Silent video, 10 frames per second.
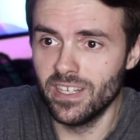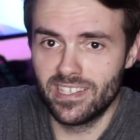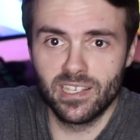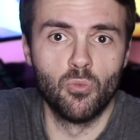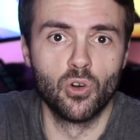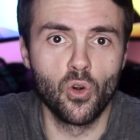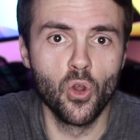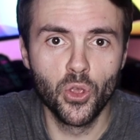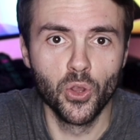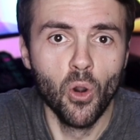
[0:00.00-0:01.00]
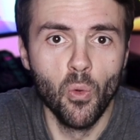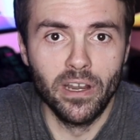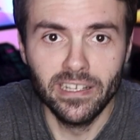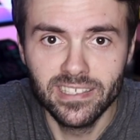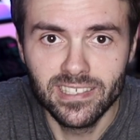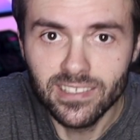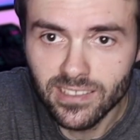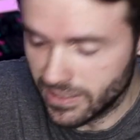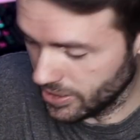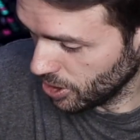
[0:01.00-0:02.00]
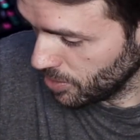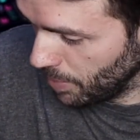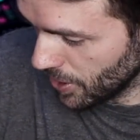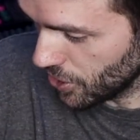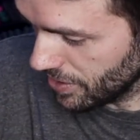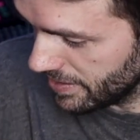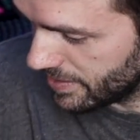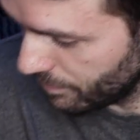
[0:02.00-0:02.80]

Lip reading: it somewhere or throw it. It's suspicious.